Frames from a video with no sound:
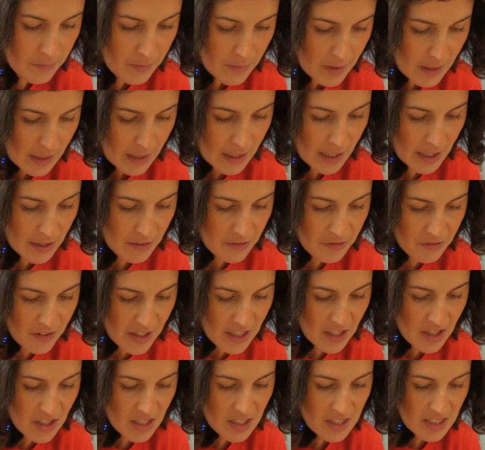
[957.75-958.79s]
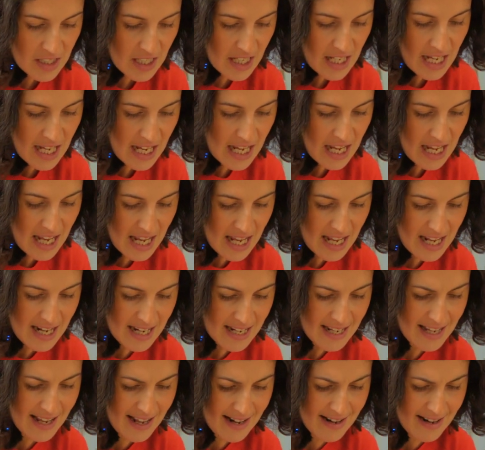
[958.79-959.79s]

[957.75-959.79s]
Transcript: Get your fingers in, get